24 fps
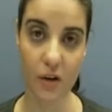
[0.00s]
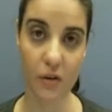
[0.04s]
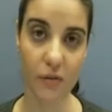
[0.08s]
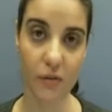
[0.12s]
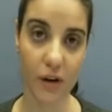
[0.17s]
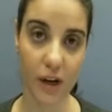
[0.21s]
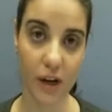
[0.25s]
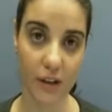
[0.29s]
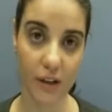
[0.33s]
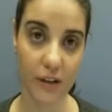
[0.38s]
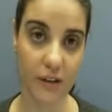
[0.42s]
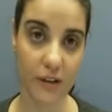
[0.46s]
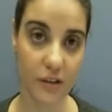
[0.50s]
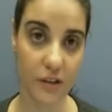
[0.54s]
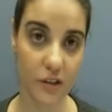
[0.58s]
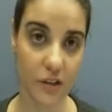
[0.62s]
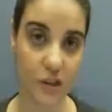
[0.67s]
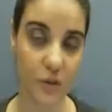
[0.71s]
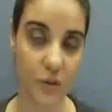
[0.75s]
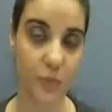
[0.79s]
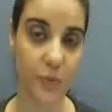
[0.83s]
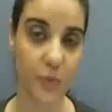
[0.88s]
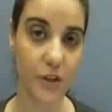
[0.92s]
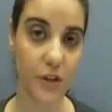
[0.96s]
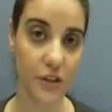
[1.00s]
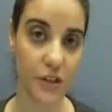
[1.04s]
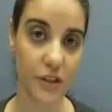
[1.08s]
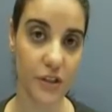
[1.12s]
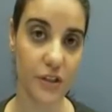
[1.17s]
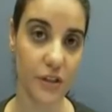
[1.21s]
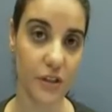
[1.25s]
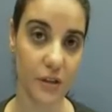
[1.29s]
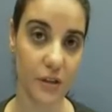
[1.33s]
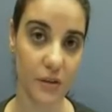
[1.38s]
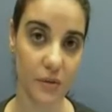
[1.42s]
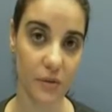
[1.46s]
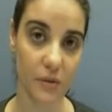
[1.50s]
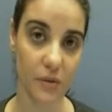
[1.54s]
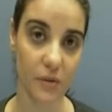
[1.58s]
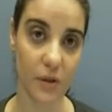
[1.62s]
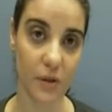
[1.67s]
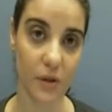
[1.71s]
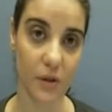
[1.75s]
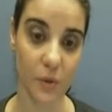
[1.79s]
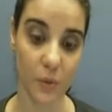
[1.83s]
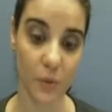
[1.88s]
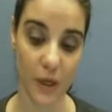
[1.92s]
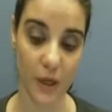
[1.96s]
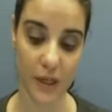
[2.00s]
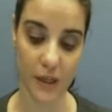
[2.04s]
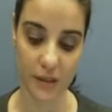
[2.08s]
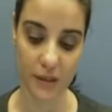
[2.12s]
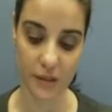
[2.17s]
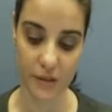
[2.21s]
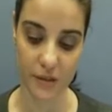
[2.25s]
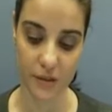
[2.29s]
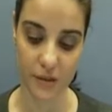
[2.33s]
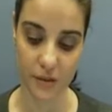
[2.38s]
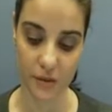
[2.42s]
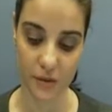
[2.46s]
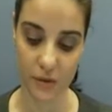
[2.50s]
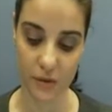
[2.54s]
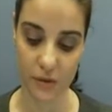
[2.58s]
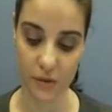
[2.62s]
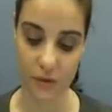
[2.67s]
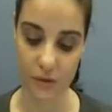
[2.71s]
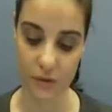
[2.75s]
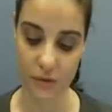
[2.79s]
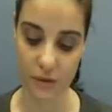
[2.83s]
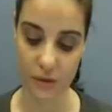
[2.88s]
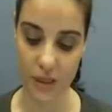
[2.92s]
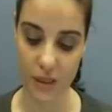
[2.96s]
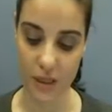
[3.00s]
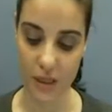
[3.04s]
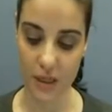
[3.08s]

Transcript: rather than just purchasing through her weekend stall?